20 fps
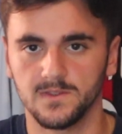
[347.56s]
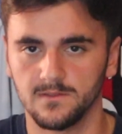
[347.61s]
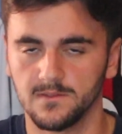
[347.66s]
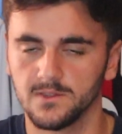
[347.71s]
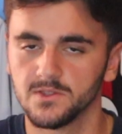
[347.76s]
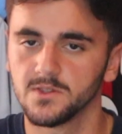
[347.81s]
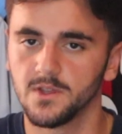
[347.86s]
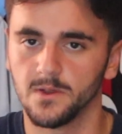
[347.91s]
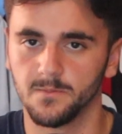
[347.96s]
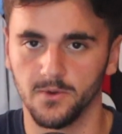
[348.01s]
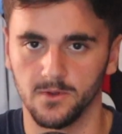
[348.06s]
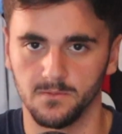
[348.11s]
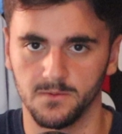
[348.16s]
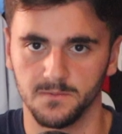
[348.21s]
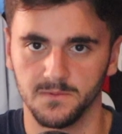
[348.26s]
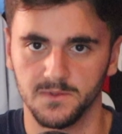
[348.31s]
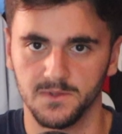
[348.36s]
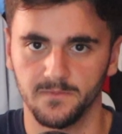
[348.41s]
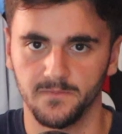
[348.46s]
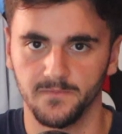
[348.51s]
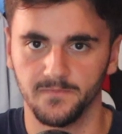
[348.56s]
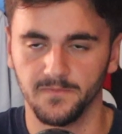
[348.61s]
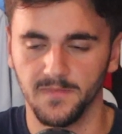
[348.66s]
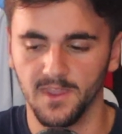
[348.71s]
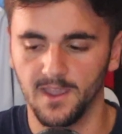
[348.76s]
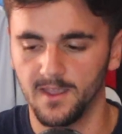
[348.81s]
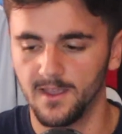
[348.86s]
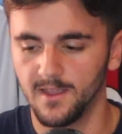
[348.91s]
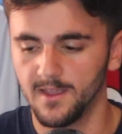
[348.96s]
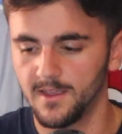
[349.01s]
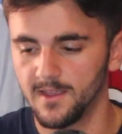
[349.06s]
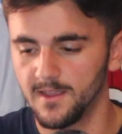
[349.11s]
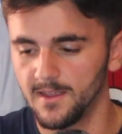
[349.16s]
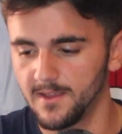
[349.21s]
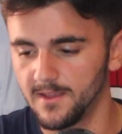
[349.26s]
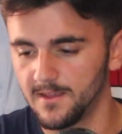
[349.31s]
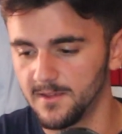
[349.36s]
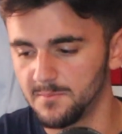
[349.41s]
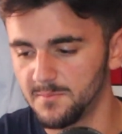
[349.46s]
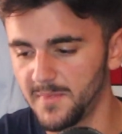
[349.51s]
There's no problems.
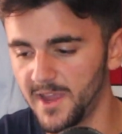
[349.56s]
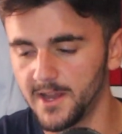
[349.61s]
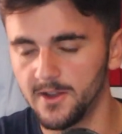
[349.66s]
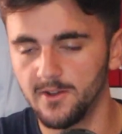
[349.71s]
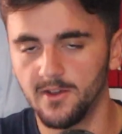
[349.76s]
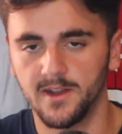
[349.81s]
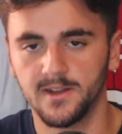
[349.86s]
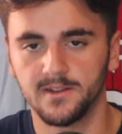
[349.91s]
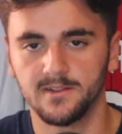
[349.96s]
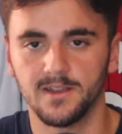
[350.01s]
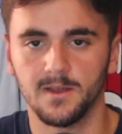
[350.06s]
Man United,